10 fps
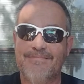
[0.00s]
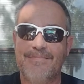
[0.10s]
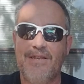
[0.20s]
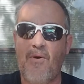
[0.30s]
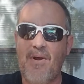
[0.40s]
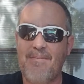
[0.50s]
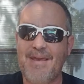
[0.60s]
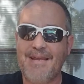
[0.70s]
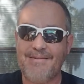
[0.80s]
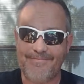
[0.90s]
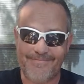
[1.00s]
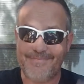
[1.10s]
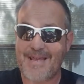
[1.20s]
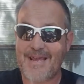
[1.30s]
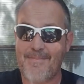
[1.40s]
you know what I mean,
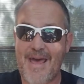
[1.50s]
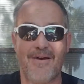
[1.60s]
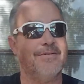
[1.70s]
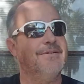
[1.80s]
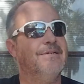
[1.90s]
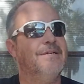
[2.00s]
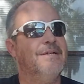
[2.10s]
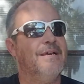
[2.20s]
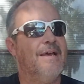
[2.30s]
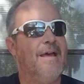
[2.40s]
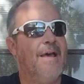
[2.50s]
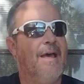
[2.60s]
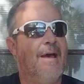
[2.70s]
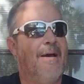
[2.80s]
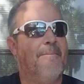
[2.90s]
take them out.
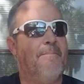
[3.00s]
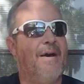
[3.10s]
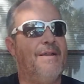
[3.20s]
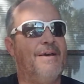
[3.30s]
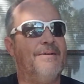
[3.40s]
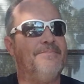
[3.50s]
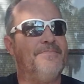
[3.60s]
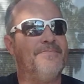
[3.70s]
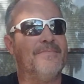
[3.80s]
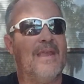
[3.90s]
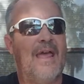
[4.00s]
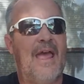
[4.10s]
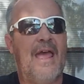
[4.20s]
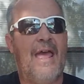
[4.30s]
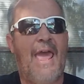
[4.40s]
But, um,
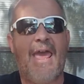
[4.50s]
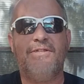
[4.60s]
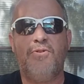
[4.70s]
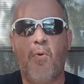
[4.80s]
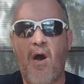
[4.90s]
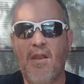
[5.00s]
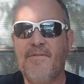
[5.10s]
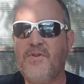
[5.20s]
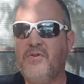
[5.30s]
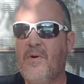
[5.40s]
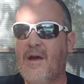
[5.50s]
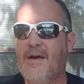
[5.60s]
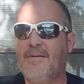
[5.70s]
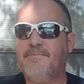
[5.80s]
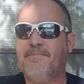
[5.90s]
and to all of you
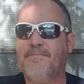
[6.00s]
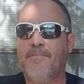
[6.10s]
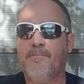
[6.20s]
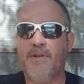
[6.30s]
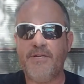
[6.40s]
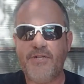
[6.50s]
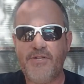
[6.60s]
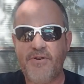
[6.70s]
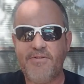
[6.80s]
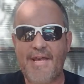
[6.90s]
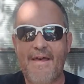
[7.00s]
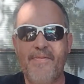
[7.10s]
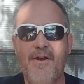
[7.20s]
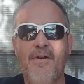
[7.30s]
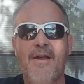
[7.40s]
uh, militia dudes out
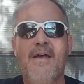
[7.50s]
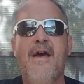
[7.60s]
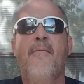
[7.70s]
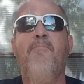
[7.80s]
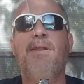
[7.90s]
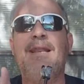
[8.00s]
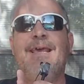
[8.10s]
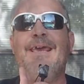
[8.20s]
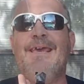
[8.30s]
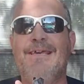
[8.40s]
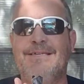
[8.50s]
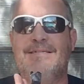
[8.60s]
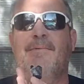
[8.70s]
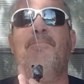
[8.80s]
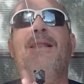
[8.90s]
there,
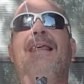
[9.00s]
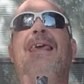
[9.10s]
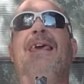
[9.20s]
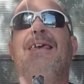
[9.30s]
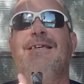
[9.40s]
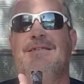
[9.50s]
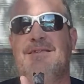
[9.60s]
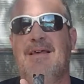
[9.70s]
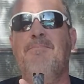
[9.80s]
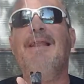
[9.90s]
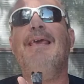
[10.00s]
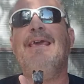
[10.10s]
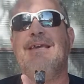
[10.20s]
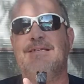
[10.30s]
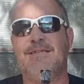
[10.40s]
please, please,
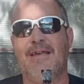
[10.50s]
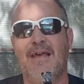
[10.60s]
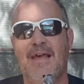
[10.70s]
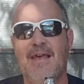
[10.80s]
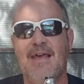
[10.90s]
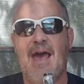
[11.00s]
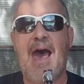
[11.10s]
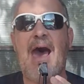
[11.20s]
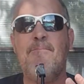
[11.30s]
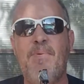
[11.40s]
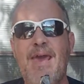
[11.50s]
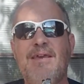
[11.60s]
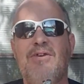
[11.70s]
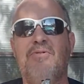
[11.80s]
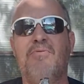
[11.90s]
please, I
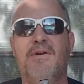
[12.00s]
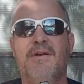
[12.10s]
beg you,